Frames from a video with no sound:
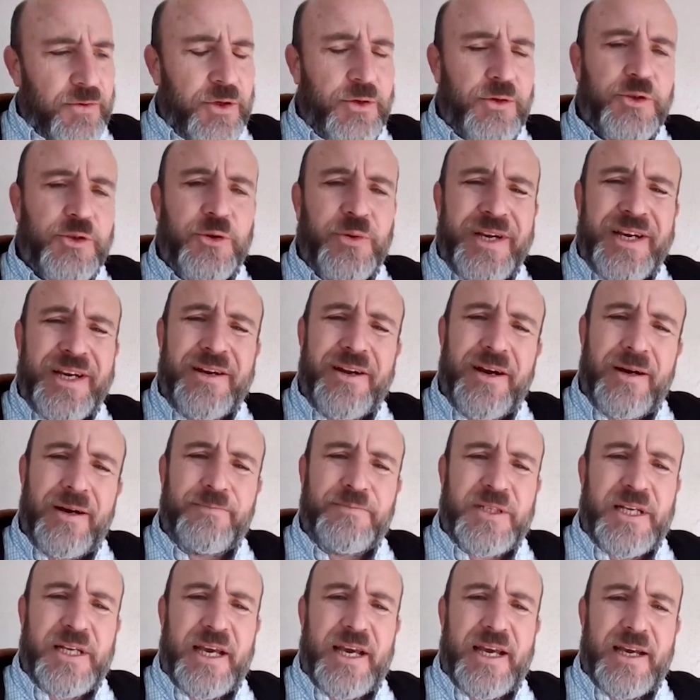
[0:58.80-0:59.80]
nutrient
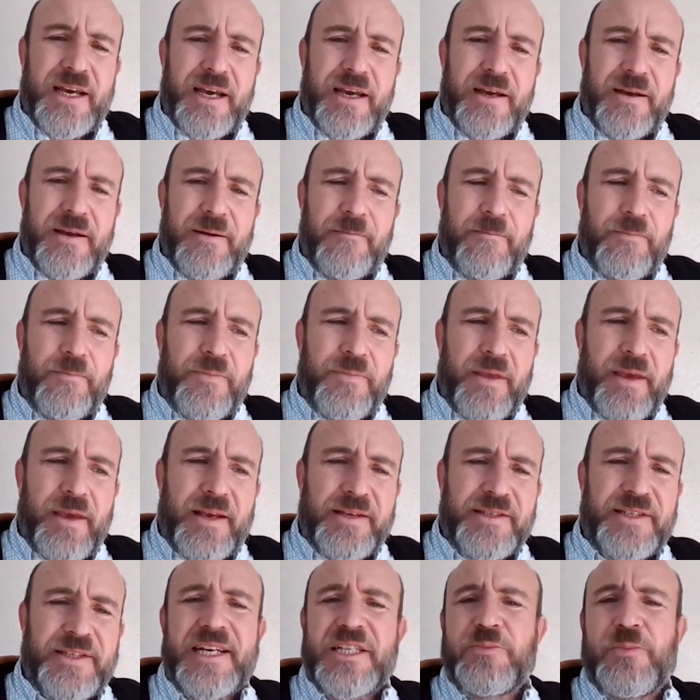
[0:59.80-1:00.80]
uptake
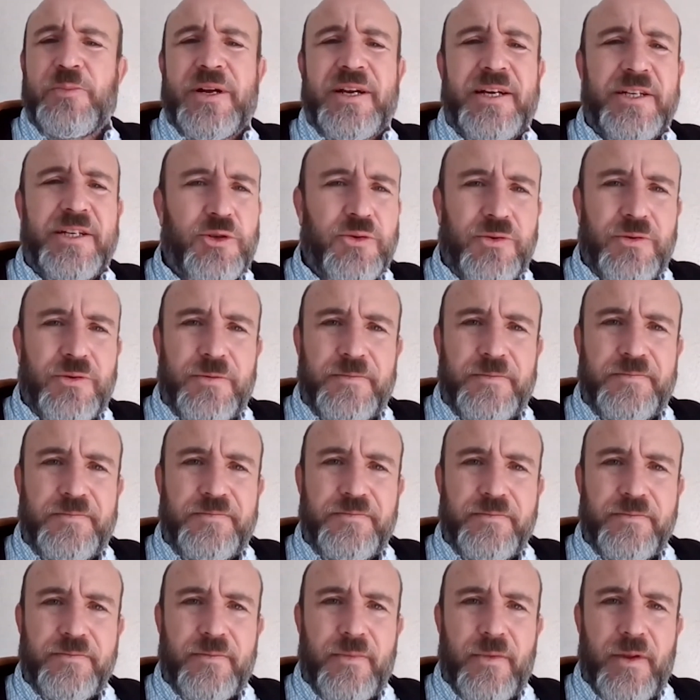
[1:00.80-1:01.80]
is exponential
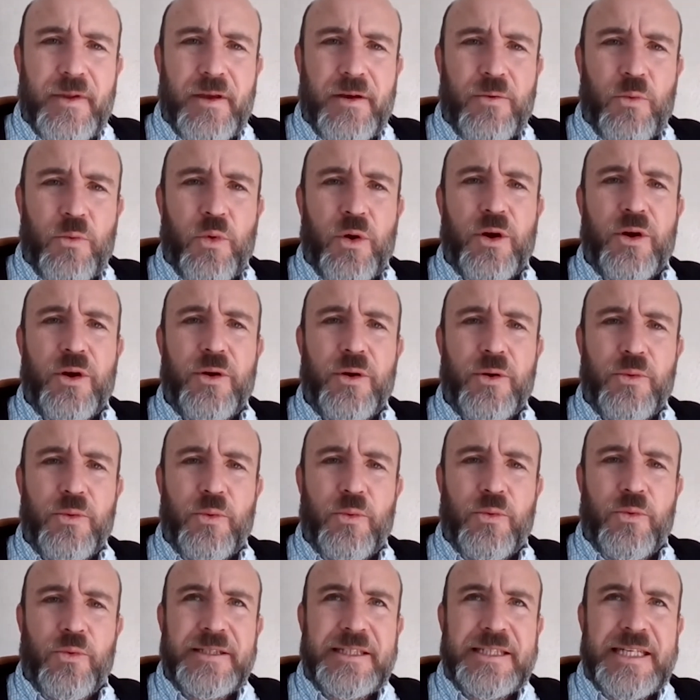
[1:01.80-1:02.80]
we're
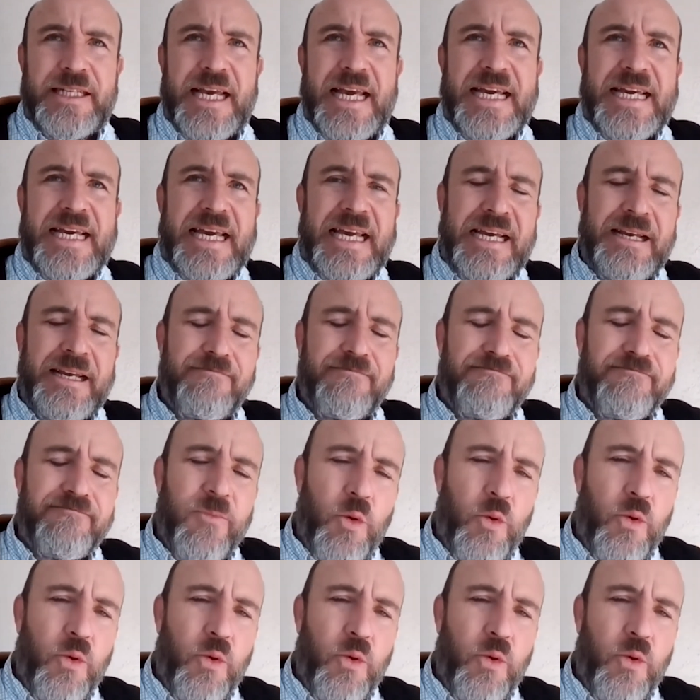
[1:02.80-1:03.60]
taking